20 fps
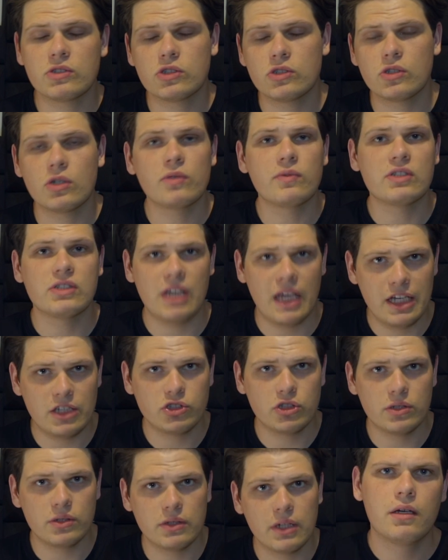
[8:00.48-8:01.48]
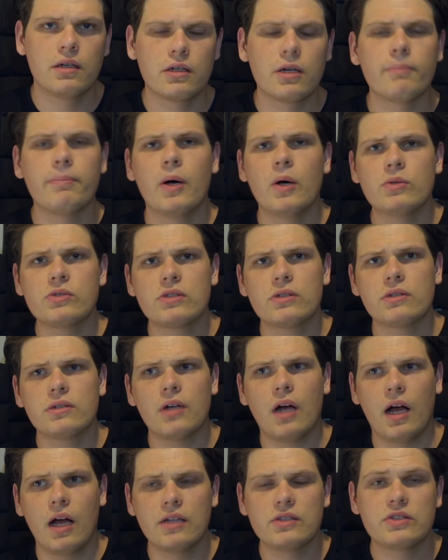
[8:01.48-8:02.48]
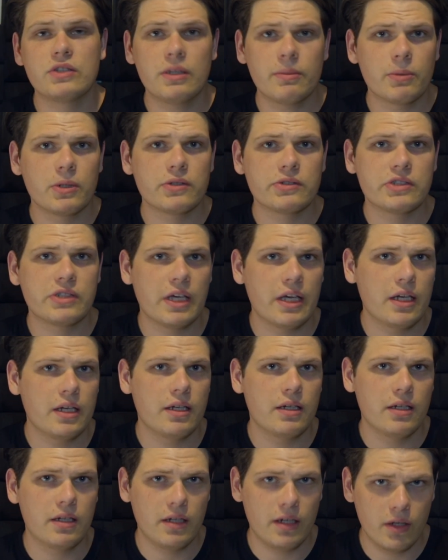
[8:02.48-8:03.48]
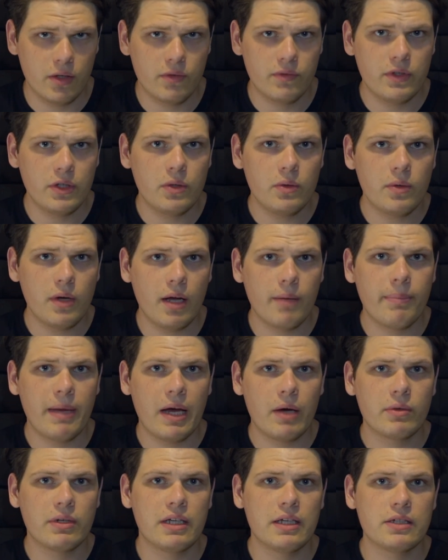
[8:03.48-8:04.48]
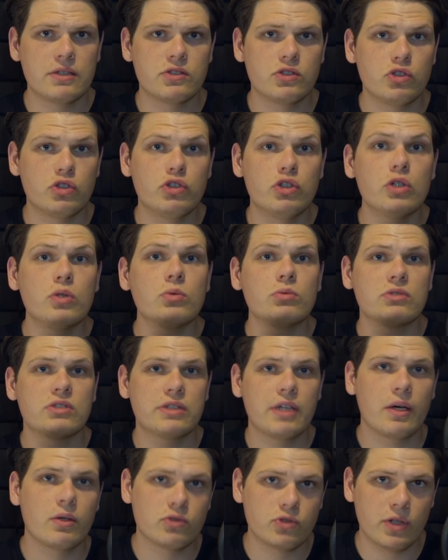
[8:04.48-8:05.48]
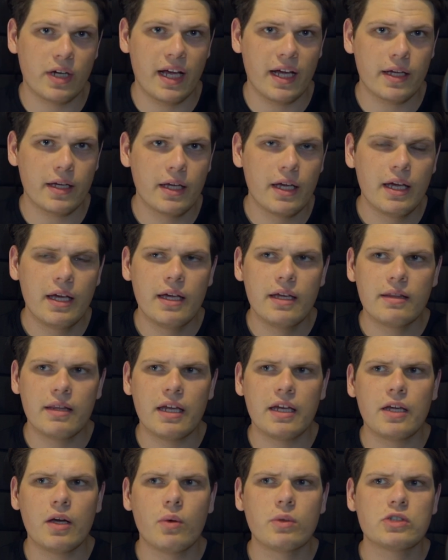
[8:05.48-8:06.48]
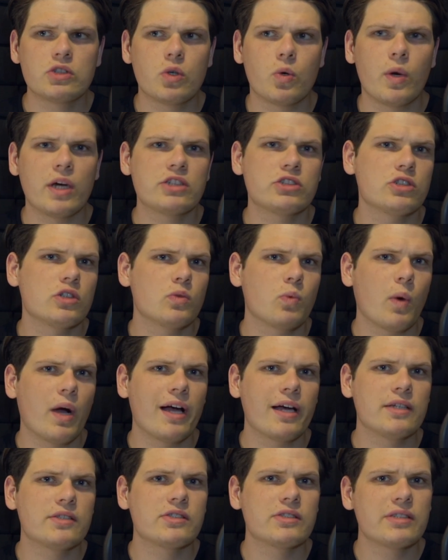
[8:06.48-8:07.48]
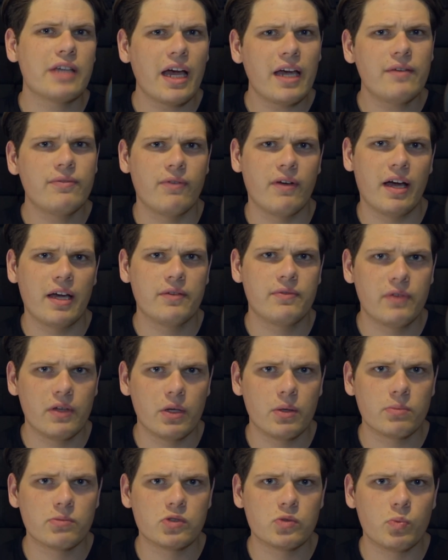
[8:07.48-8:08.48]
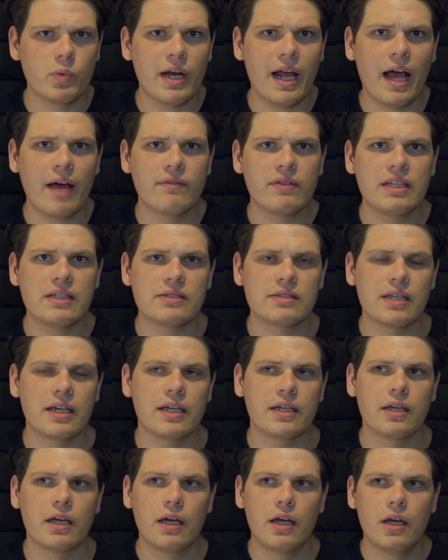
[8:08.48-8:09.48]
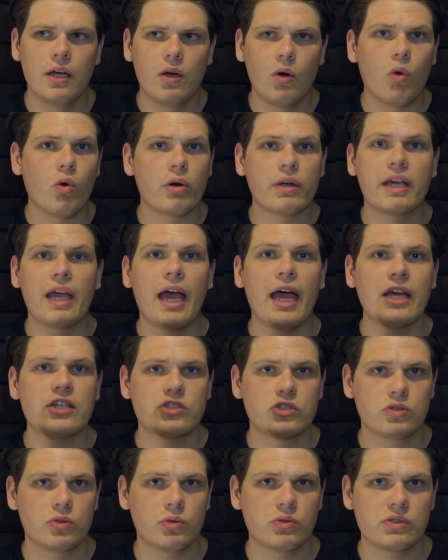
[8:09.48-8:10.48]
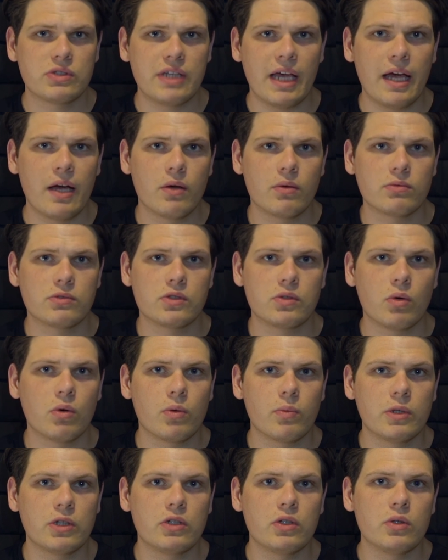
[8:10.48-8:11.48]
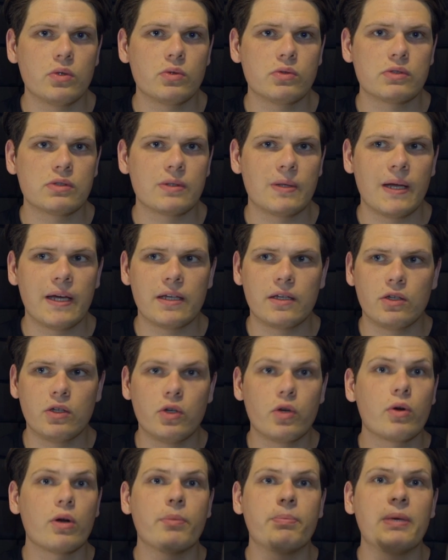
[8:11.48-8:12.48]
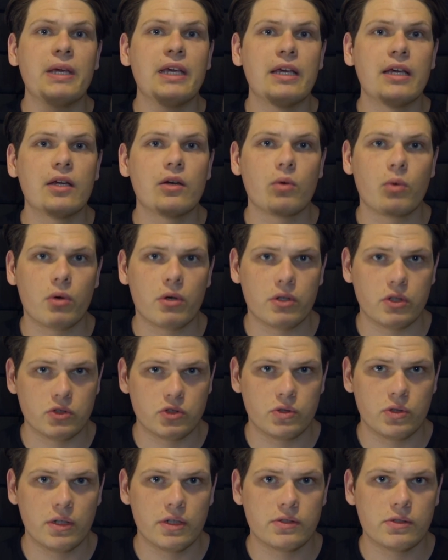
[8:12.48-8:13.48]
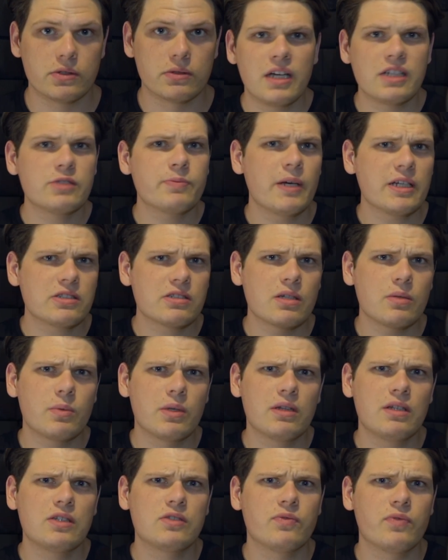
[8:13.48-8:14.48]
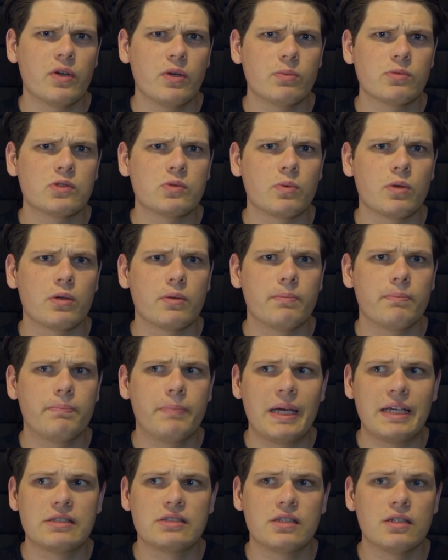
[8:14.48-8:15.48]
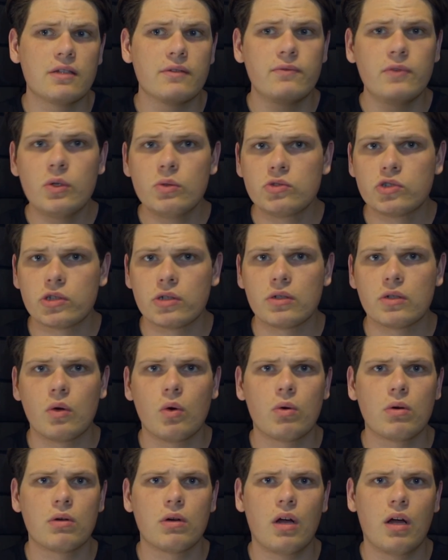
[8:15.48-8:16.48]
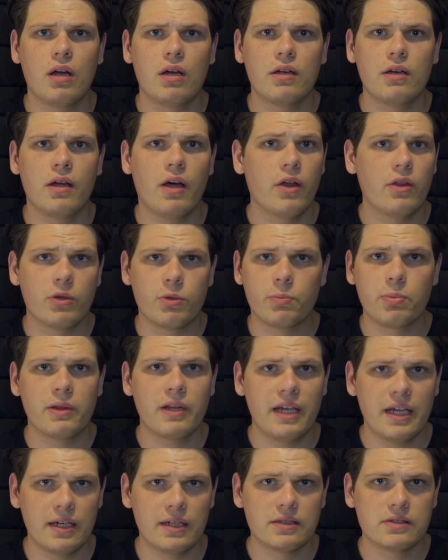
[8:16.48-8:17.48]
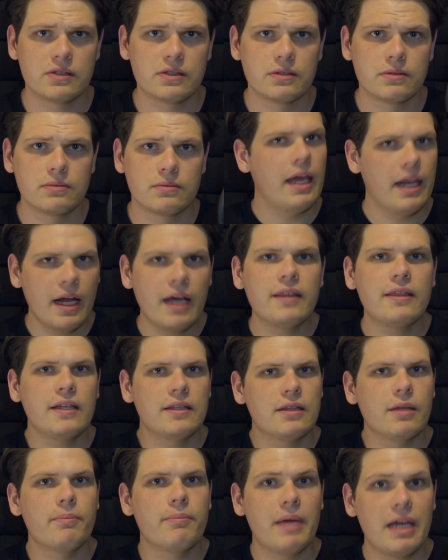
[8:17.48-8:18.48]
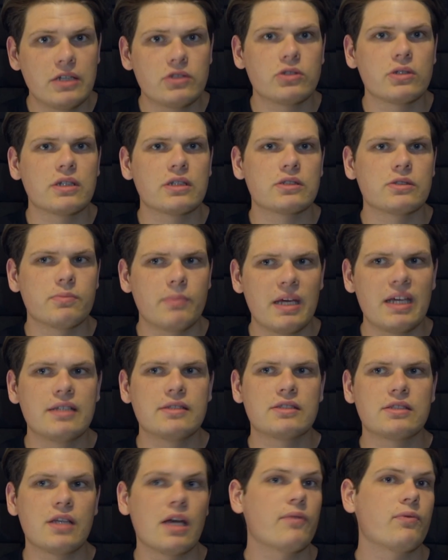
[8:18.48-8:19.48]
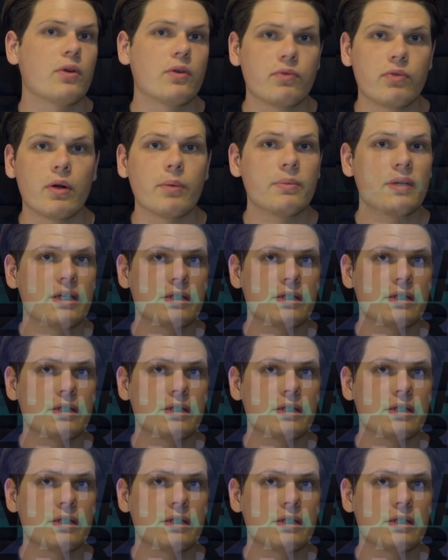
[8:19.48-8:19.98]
Service agent. Composer Hans Zimmer said in an interview about his Dune soundtrack that he always questioned why sci-fi films would have these like orchestral sounds or would use like European orchestras, especially when these films were based in the future or on other planets. And I think The Matrix may suffer from